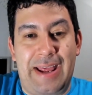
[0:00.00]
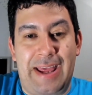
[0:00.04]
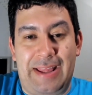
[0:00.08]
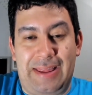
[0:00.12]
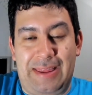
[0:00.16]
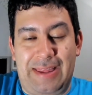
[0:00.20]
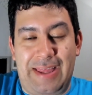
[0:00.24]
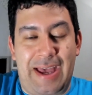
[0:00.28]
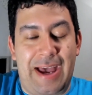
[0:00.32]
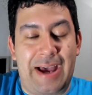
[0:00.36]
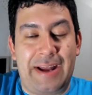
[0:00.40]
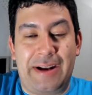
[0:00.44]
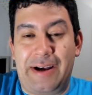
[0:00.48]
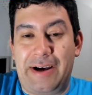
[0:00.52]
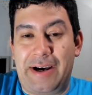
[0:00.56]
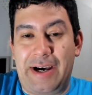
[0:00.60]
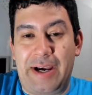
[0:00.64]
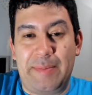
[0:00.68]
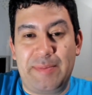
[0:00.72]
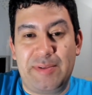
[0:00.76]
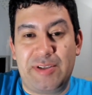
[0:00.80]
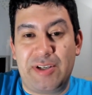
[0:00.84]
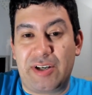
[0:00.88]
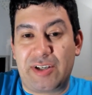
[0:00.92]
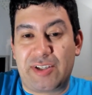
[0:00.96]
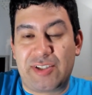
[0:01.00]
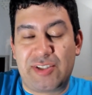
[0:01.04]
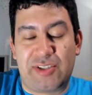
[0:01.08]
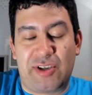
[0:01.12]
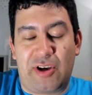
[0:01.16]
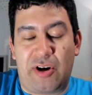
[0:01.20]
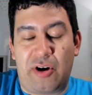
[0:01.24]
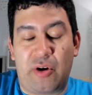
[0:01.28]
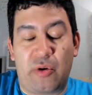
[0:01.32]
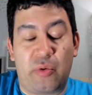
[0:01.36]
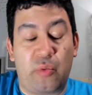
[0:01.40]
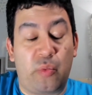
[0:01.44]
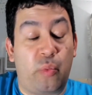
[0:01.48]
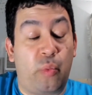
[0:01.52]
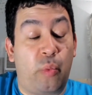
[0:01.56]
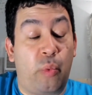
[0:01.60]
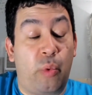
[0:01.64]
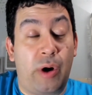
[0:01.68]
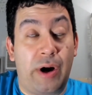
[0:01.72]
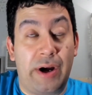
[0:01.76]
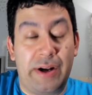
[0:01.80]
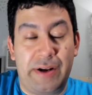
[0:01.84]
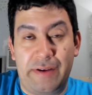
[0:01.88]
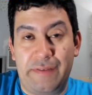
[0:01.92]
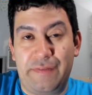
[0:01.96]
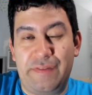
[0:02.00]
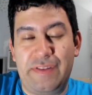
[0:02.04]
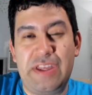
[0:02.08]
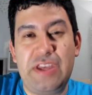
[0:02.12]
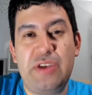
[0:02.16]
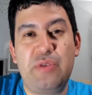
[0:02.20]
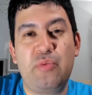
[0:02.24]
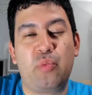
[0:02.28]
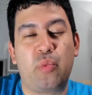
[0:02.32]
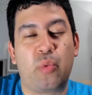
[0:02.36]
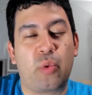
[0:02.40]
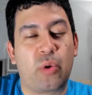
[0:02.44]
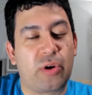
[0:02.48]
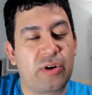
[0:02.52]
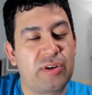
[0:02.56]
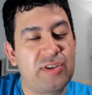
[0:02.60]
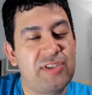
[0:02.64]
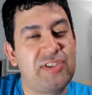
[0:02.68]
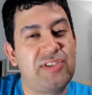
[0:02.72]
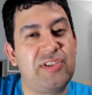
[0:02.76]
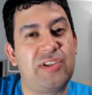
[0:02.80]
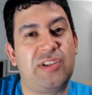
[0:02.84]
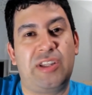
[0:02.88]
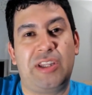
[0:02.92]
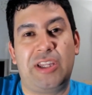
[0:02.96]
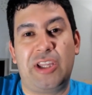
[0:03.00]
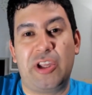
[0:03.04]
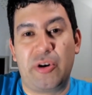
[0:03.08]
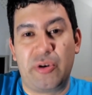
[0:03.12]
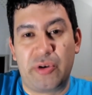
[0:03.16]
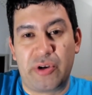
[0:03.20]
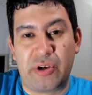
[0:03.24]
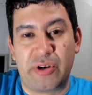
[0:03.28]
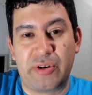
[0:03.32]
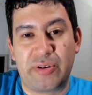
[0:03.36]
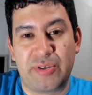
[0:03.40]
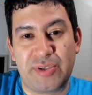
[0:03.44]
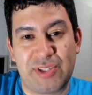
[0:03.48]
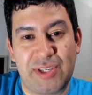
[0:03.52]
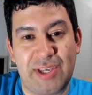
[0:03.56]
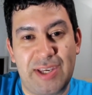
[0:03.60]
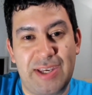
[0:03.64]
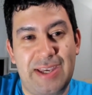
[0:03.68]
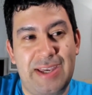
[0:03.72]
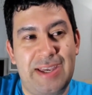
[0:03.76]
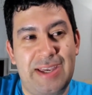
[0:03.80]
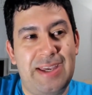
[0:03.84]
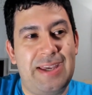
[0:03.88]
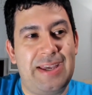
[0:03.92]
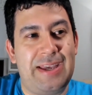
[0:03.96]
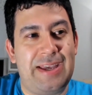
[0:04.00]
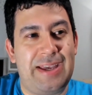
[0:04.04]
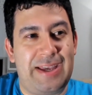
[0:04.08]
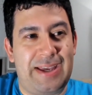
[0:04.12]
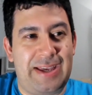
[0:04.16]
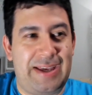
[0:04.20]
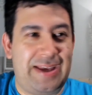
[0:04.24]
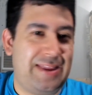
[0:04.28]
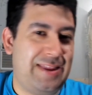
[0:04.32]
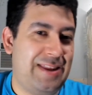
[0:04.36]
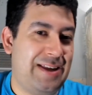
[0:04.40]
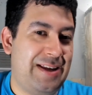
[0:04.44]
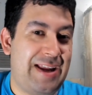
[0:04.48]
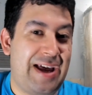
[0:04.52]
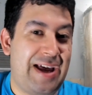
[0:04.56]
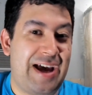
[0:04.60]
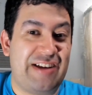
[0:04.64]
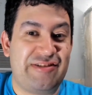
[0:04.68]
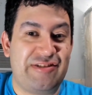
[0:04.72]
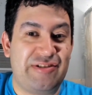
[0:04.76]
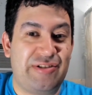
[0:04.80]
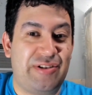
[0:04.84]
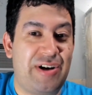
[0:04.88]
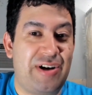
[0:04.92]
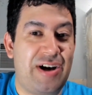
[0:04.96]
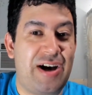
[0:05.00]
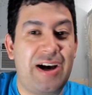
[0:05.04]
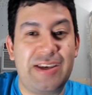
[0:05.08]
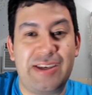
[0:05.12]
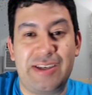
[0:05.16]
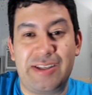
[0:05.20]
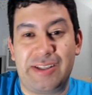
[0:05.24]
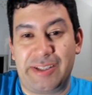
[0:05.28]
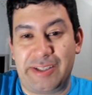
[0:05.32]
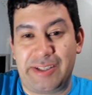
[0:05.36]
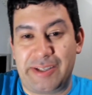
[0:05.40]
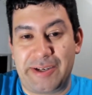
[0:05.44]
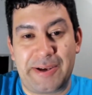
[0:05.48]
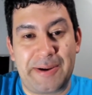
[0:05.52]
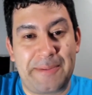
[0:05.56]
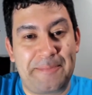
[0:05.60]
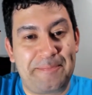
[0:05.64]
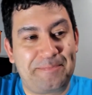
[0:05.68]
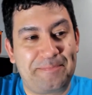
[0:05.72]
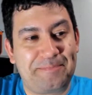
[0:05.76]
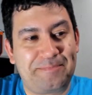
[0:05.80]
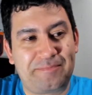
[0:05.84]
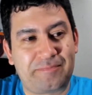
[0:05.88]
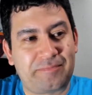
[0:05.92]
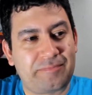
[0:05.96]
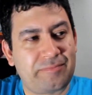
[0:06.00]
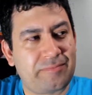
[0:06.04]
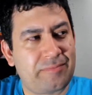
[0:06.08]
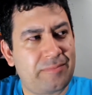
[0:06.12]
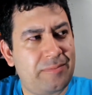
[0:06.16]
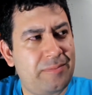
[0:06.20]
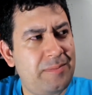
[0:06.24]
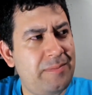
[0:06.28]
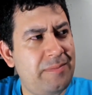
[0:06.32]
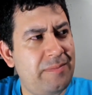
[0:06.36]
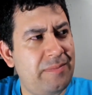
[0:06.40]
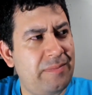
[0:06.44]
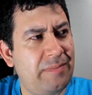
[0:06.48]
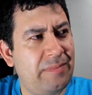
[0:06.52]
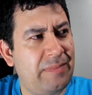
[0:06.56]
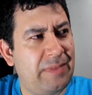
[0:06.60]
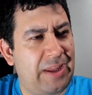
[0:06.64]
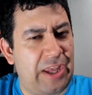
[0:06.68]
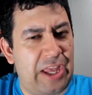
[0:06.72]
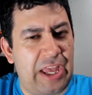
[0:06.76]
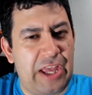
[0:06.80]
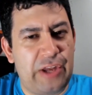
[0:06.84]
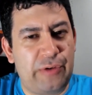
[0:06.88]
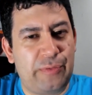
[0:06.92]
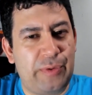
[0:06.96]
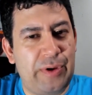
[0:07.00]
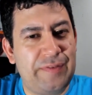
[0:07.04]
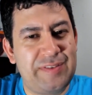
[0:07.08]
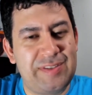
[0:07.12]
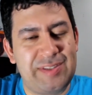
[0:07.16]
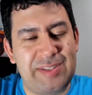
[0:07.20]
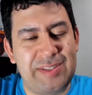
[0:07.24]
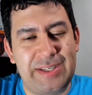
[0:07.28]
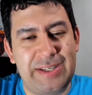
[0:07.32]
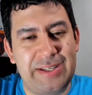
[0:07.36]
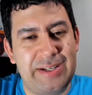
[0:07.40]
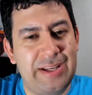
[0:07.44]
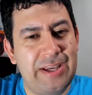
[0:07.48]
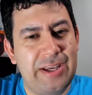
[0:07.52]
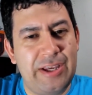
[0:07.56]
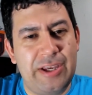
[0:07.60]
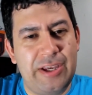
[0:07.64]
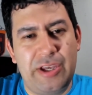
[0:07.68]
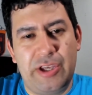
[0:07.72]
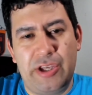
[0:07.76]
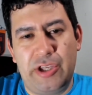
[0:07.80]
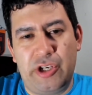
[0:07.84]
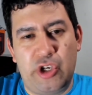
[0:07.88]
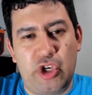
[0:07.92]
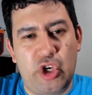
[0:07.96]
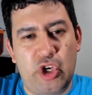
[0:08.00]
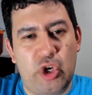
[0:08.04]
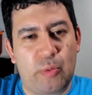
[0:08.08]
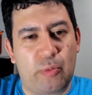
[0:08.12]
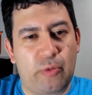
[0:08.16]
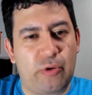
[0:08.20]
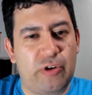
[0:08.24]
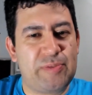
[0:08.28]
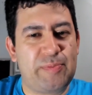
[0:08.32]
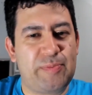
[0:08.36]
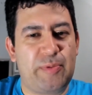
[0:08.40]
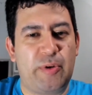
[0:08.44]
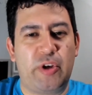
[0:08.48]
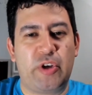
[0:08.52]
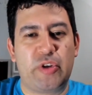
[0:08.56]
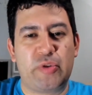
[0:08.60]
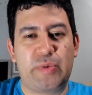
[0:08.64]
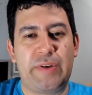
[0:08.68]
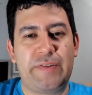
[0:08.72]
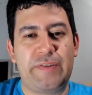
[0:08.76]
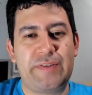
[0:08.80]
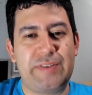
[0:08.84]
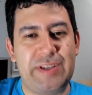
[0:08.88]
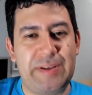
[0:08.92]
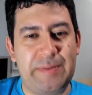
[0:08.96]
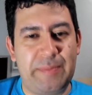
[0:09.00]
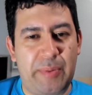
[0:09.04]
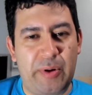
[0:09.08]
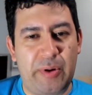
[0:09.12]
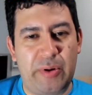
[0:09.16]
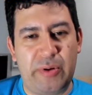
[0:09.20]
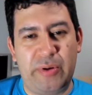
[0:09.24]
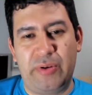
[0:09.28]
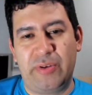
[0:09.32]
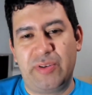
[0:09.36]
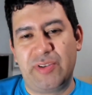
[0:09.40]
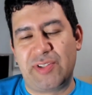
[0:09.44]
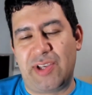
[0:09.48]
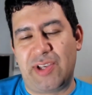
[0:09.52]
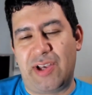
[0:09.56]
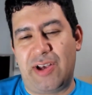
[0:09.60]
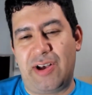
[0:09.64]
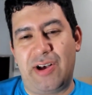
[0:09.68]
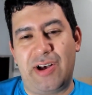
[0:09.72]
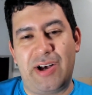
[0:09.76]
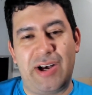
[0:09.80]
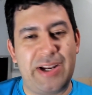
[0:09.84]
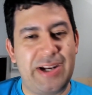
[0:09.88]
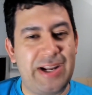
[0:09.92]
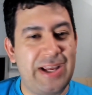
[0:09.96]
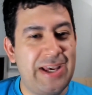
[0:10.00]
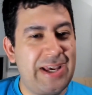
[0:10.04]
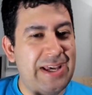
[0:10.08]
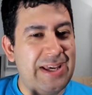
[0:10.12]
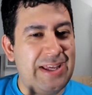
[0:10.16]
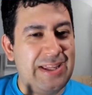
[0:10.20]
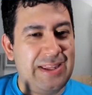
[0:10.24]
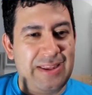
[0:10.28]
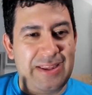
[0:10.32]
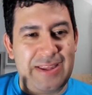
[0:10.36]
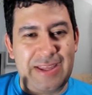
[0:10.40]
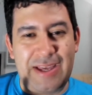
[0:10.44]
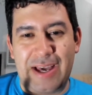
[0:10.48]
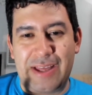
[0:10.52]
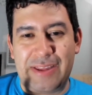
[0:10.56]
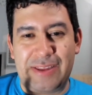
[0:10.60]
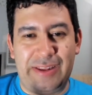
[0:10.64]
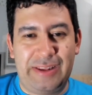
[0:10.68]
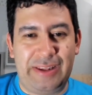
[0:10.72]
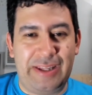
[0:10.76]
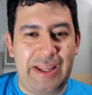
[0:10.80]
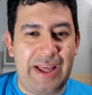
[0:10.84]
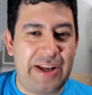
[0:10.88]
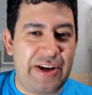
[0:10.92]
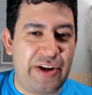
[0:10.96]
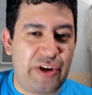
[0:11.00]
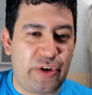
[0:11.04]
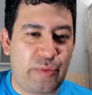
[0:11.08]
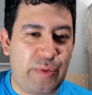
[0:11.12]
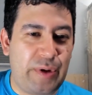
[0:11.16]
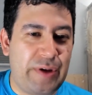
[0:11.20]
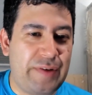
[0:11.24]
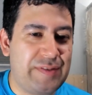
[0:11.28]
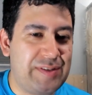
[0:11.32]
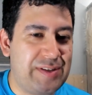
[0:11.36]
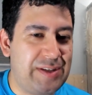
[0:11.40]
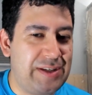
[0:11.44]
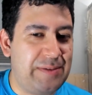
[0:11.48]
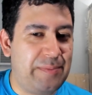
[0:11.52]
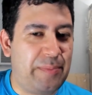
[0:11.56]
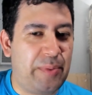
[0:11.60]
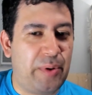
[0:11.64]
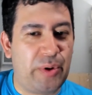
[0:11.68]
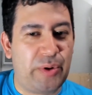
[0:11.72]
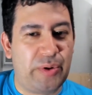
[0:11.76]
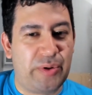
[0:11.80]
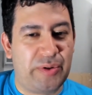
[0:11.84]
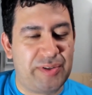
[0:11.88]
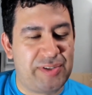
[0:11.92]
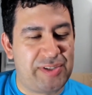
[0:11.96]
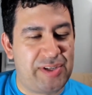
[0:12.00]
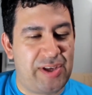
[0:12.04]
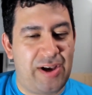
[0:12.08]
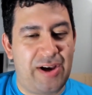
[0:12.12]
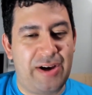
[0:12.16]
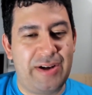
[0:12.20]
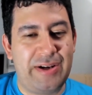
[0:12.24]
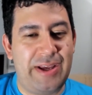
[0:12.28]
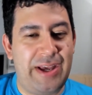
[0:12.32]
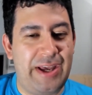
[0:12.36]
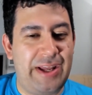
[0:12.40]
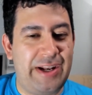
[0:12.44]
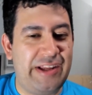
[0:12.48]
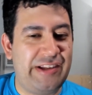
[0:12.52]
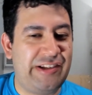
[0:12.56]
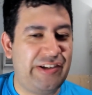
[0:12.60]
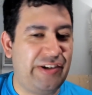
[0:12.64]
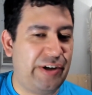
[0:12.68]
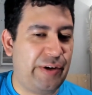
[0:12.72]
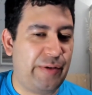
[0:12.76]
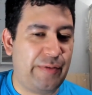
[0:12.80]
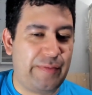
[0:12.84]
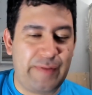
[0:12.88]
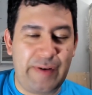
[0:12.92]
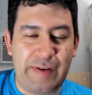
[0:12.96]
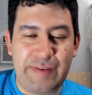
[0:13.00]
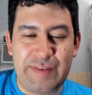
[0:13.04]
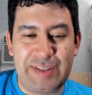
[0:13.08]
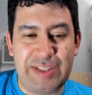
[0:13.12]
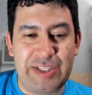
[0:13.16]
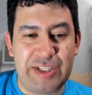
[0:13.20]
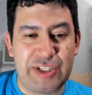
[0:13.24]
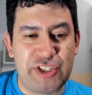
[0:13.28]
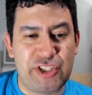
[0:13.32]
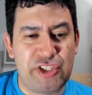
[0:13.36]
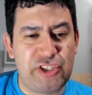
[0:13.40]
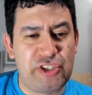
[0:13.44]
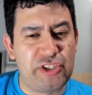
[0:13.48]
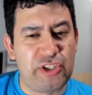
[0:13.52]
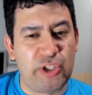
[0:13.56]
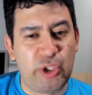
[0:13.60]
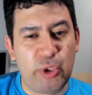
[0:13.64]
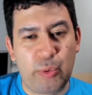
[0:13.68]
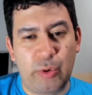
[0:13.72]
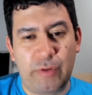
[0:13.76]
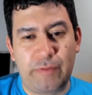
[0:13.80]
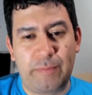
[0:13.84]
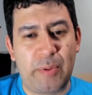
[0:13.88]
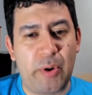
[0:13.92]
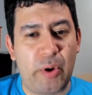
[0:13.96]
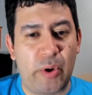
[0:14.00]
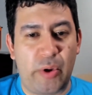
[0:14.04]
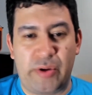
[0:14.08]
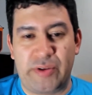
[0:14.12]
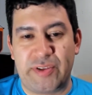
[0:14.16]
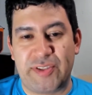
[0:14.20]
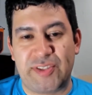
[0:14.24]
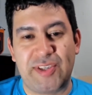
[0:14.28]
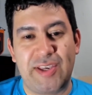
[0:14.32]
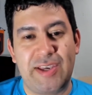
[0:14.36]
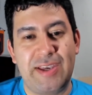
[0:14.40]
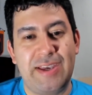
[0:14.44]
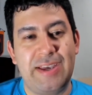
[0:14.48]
the Anaheim Ducks are one of the worst logos in the National Hockey League. And we've seen numerous polls. We've seen polls on The Athletic. We've seen polls on NHL Network. We've seen a slew of polls.